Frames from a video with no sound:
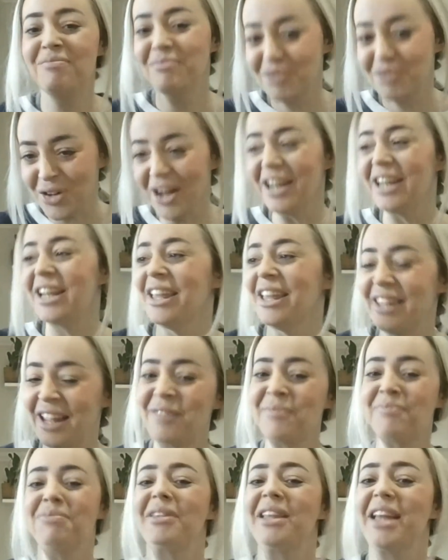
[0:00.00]
trying to get
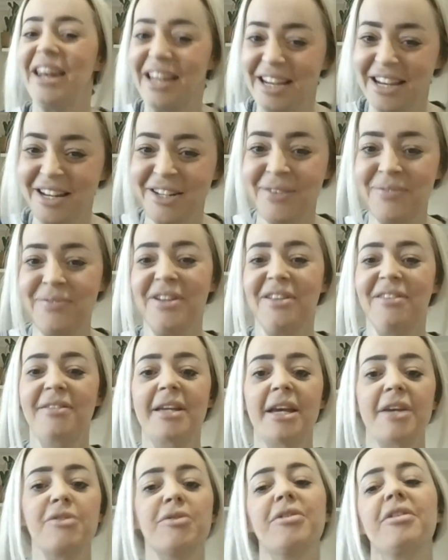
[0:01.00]
these bloody interviews
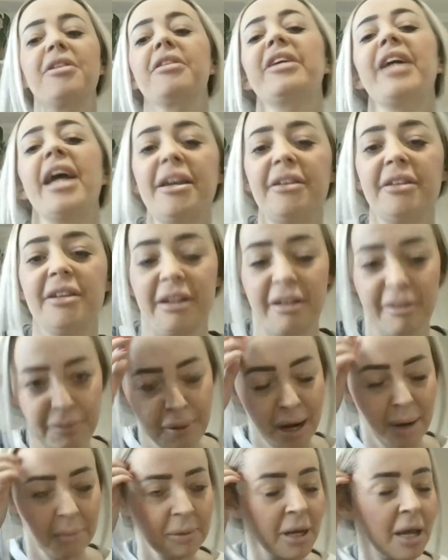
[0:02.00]
scheduled and candidates
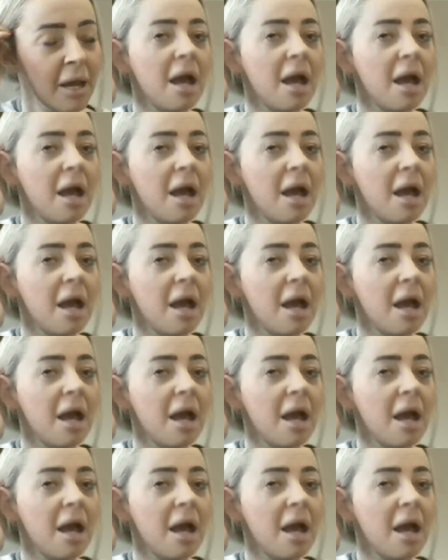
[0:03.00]
prepped.